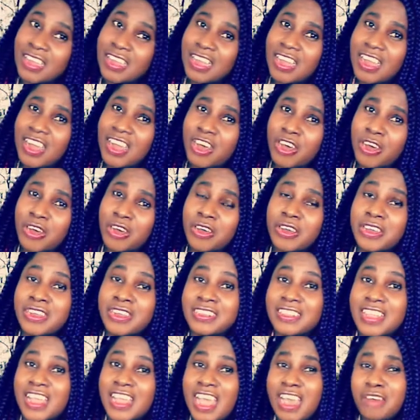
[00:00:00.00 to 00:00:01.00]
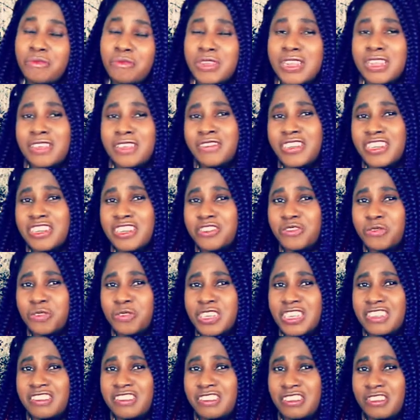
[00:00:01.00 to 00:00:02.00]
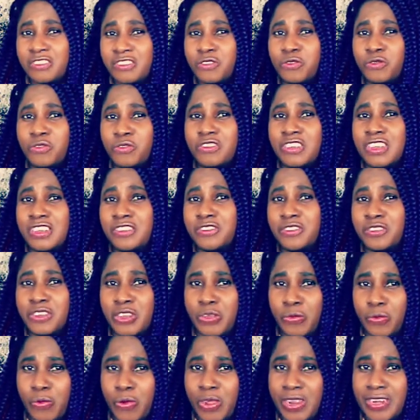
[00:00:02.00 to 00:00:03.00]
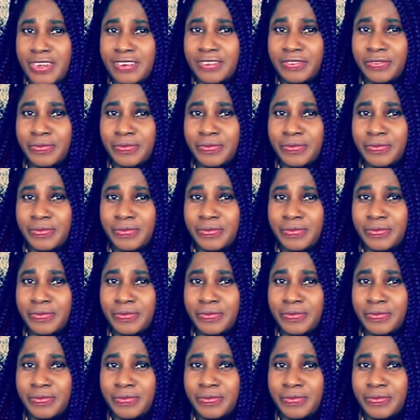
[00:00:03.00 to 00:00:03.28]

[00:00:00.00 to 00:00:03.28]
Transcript: Oh, I've been living in Sweden since 2001.